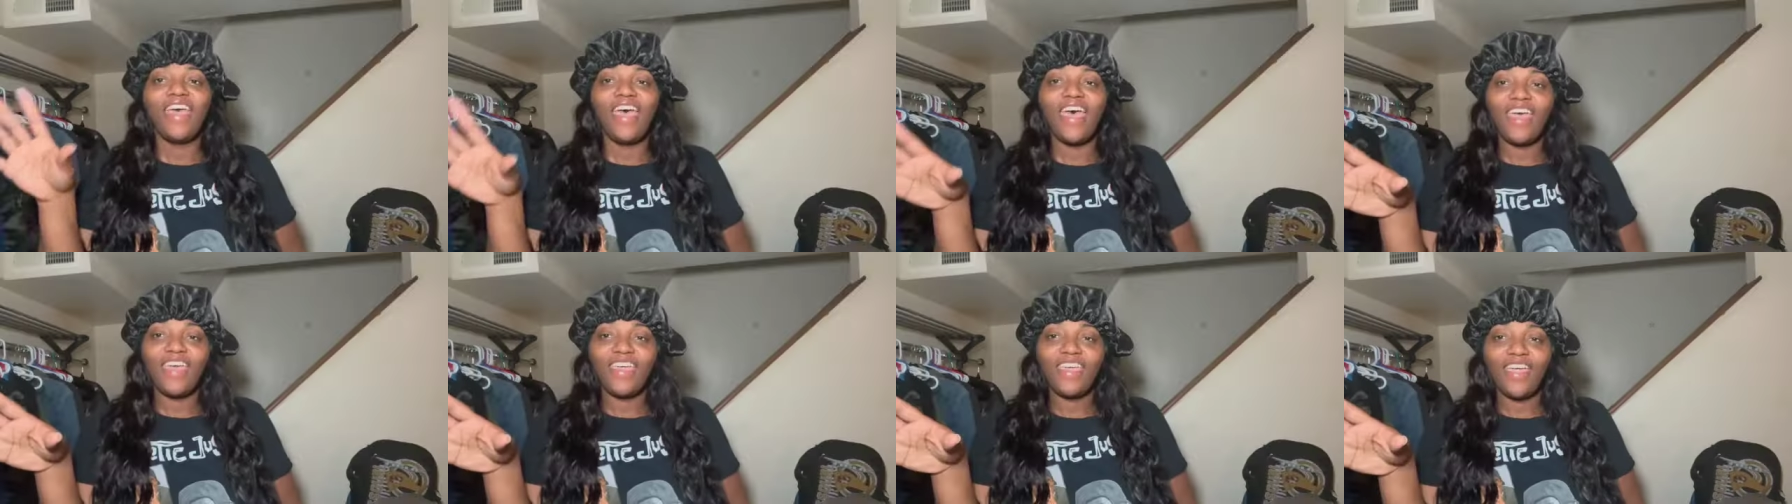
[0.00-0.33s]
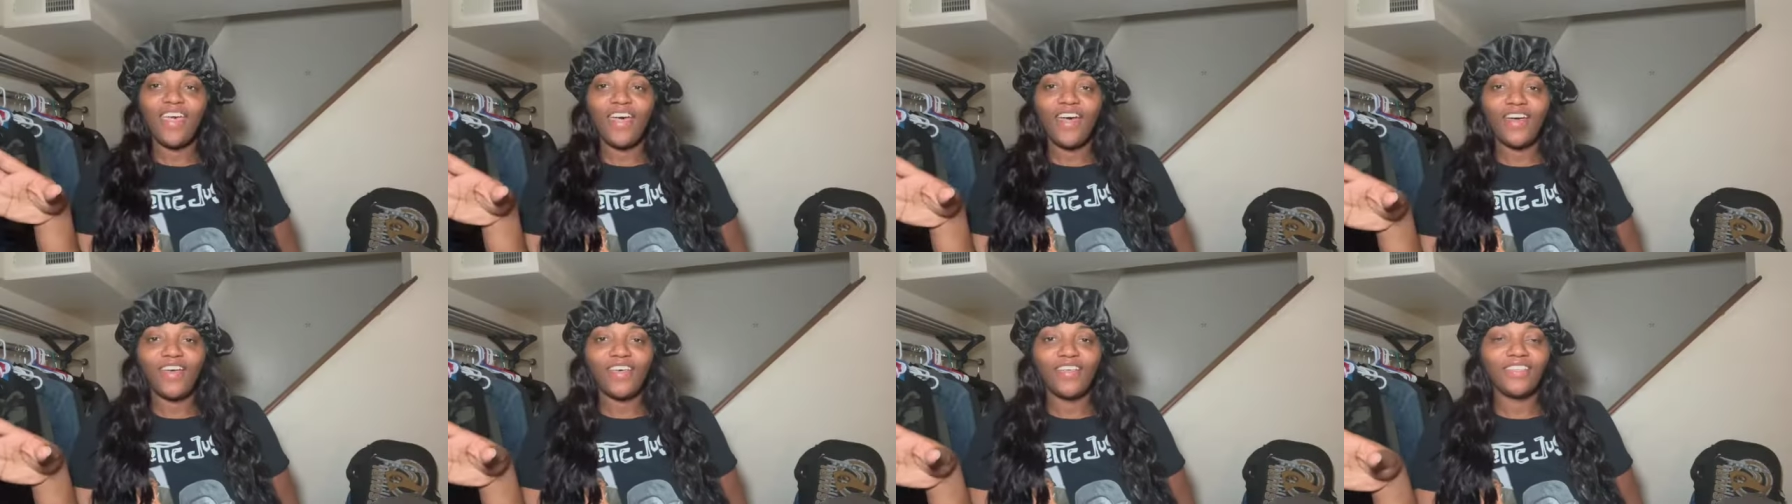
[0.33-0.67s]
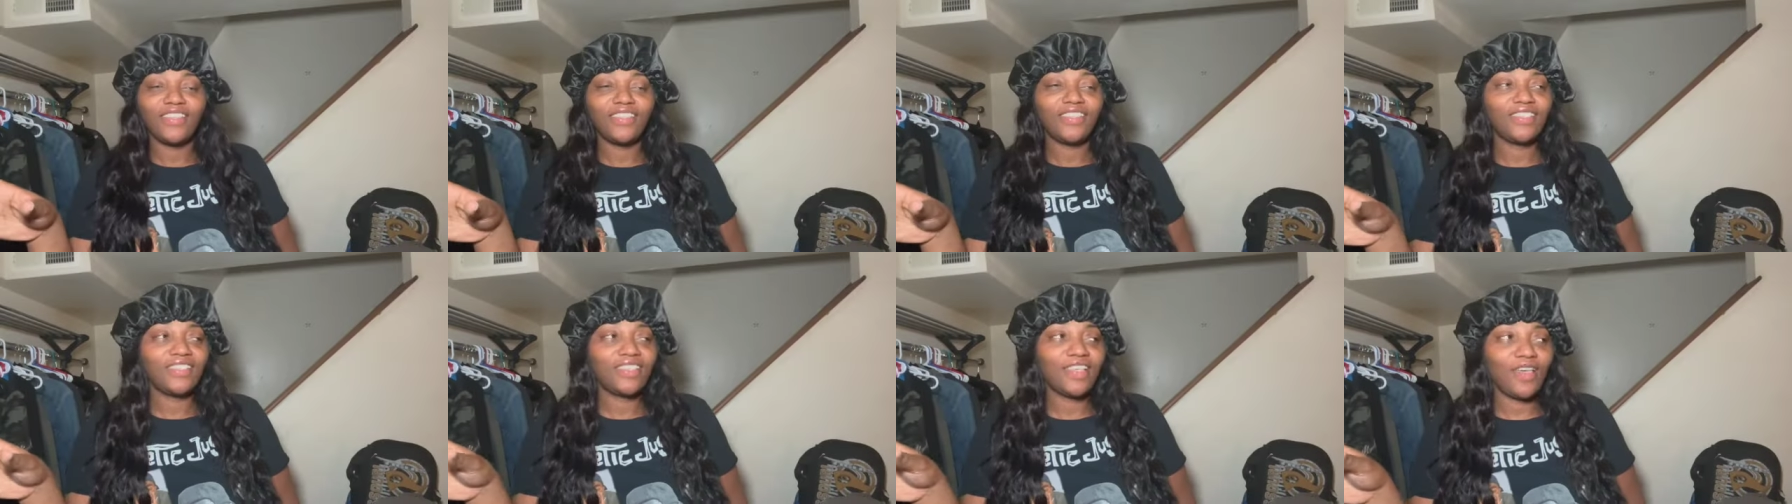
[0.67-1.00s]
Hey, y'all.
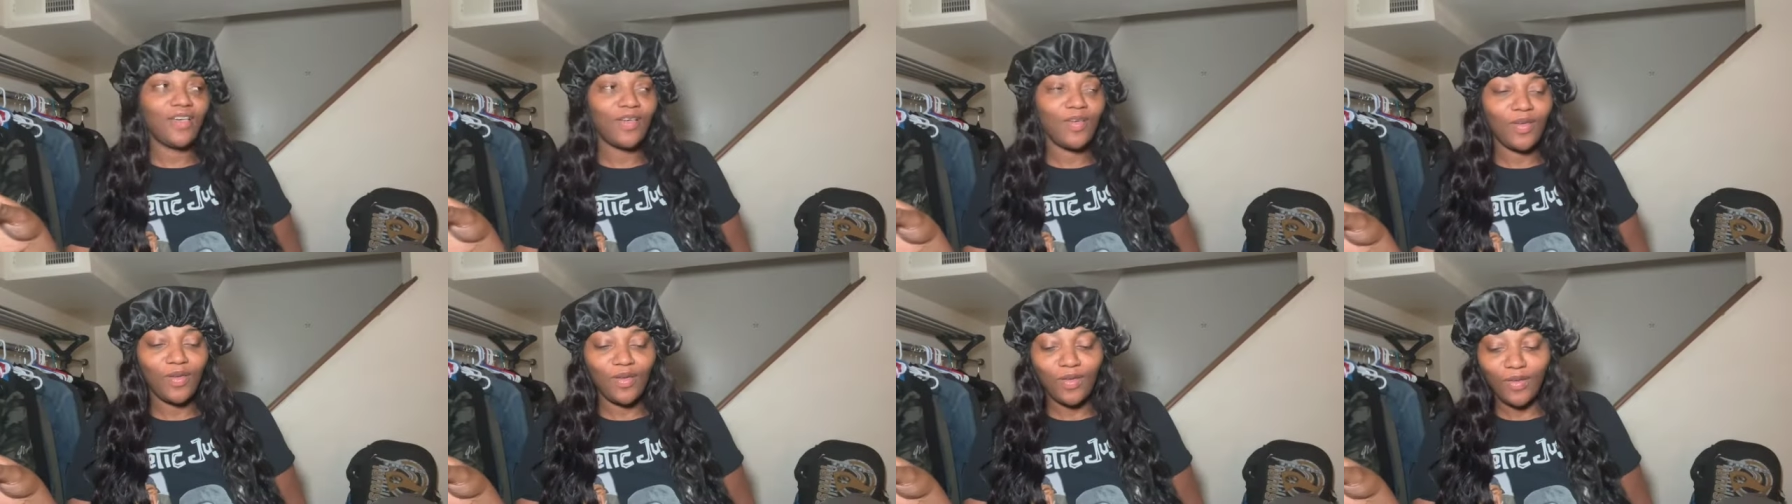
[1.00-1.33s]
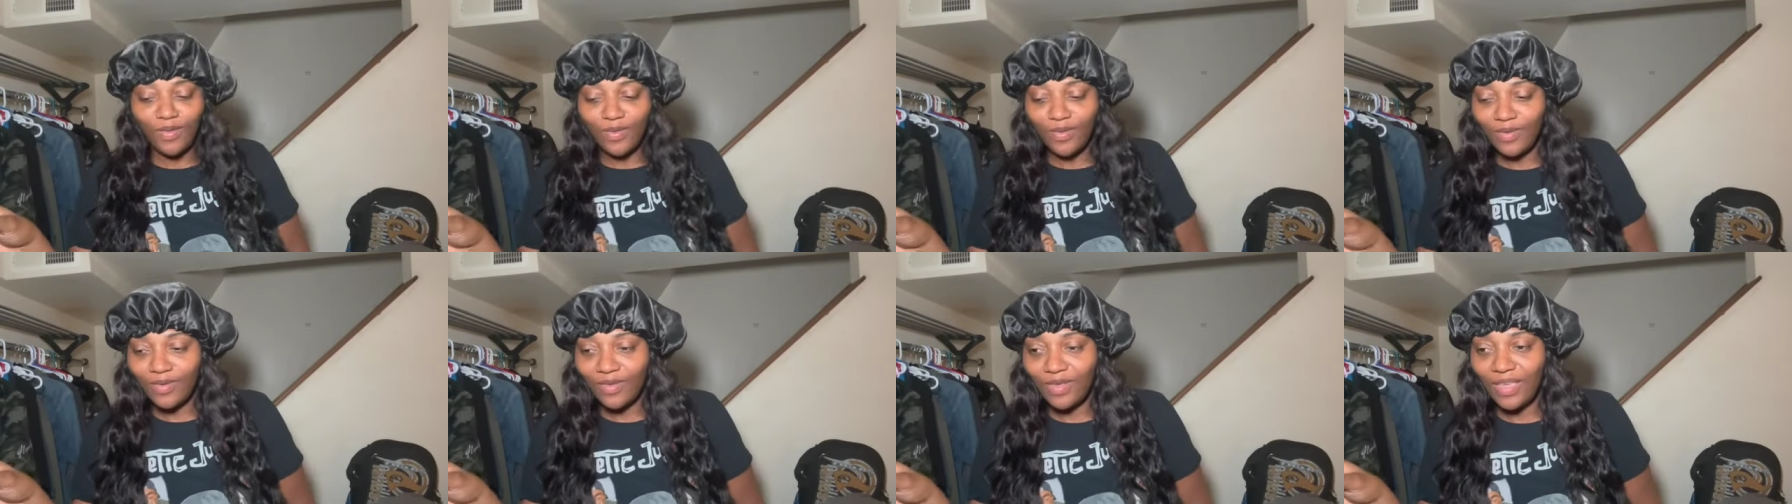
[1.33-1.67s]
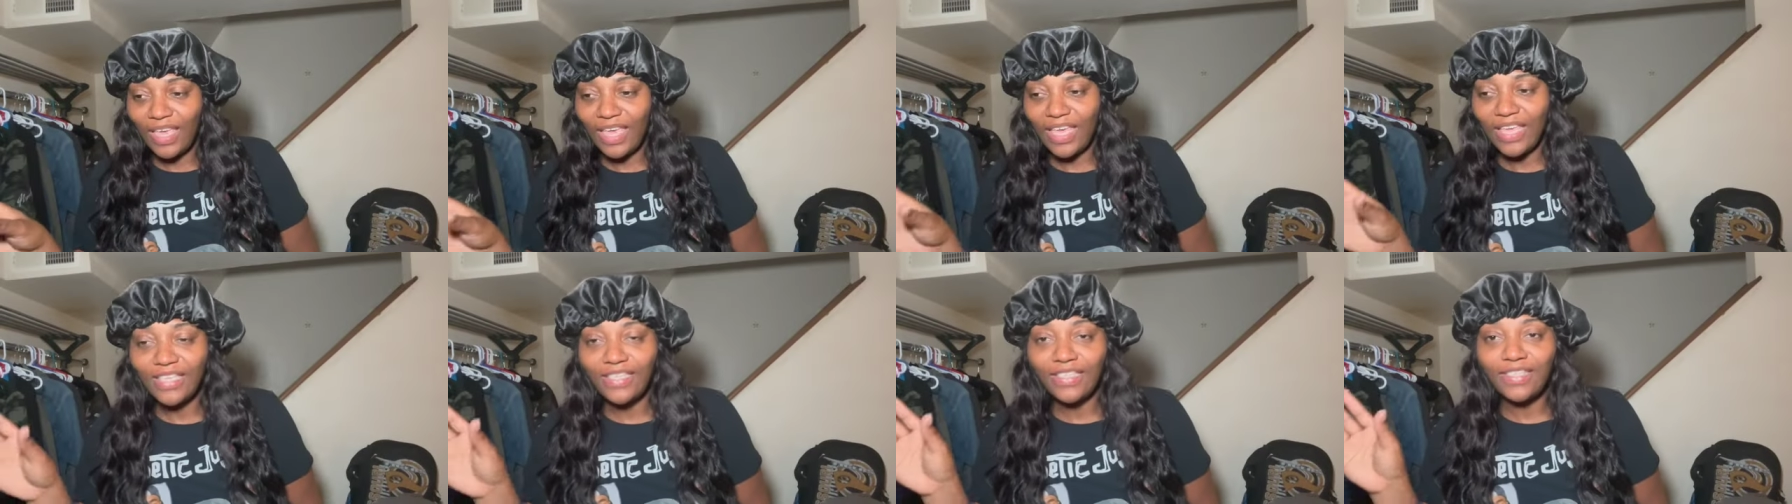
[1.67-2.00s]
So,
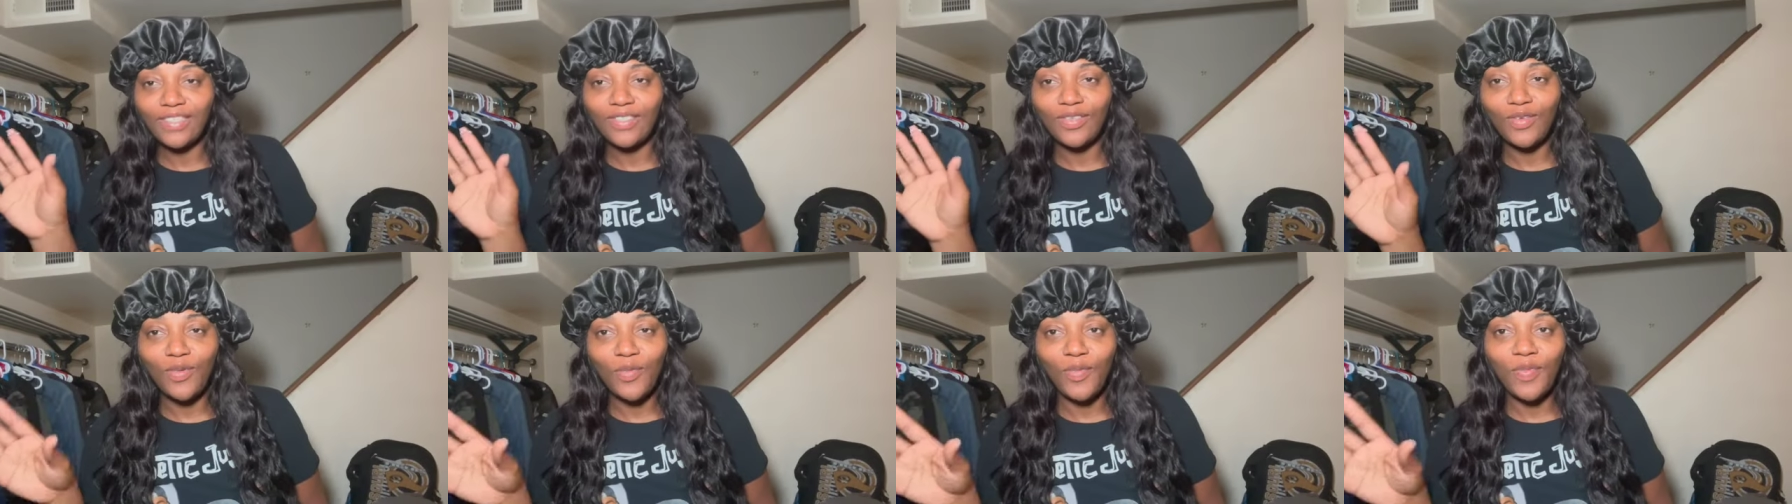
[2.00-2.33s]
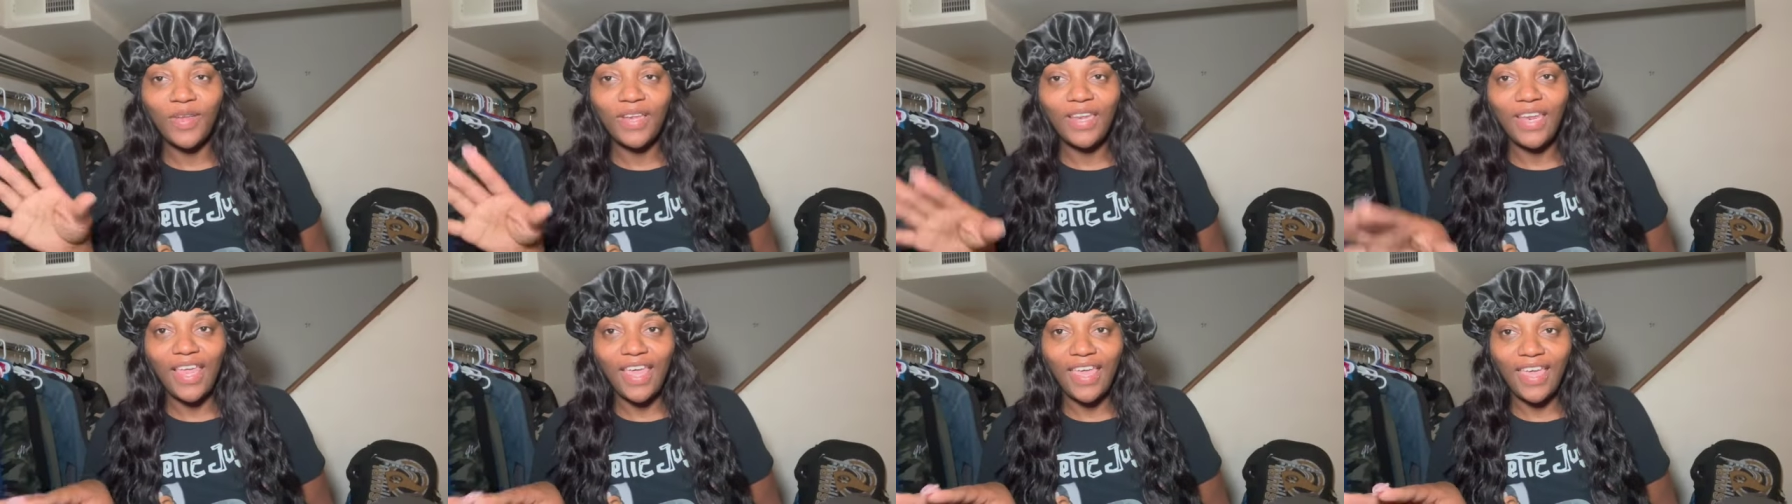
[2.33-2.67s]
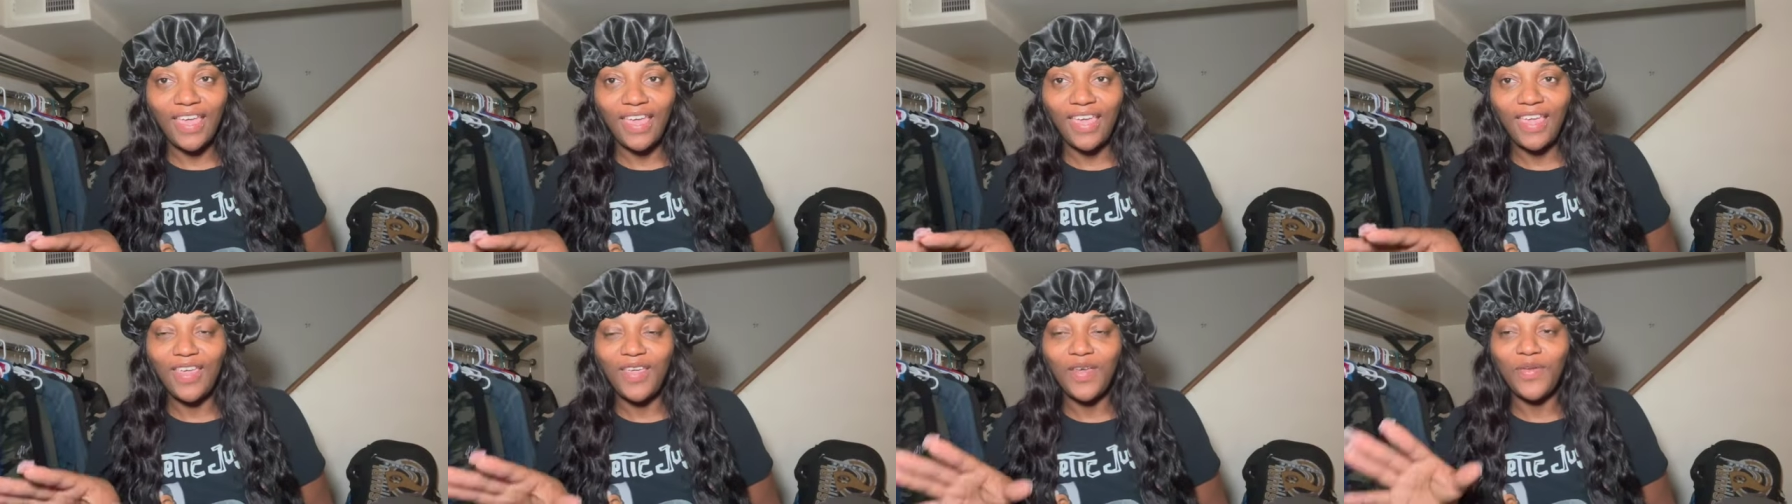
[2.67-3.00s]
it's super
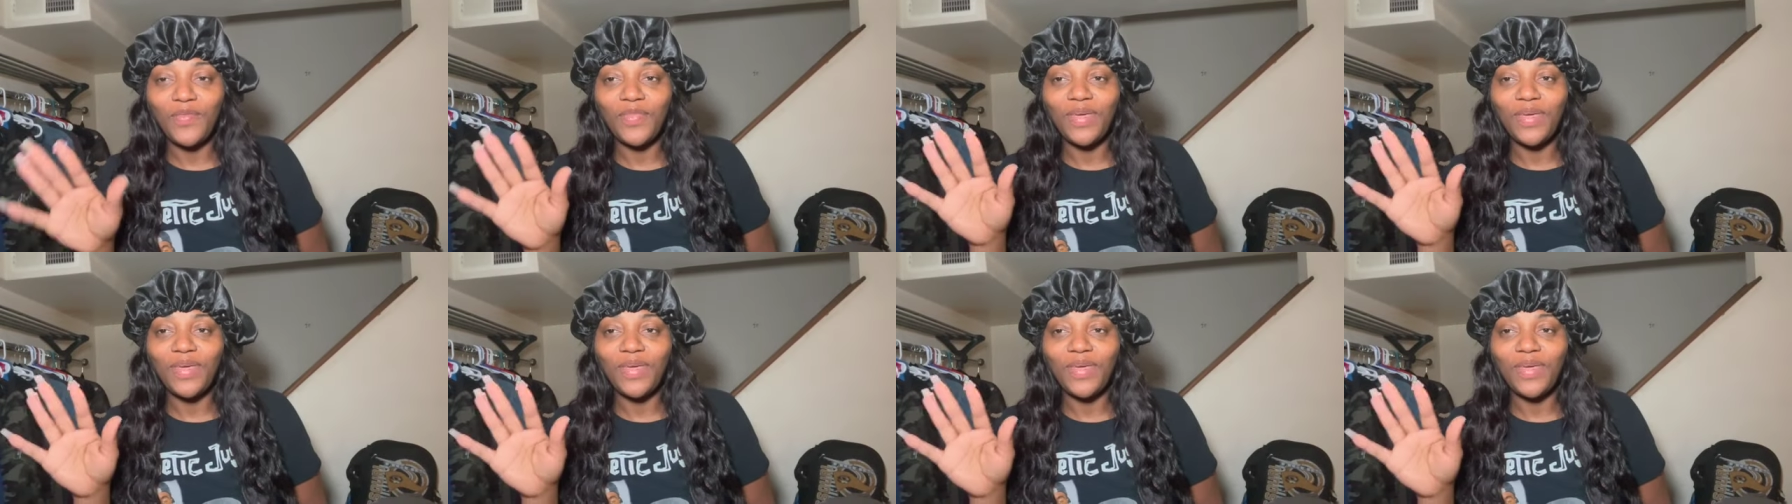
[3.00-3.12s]
late,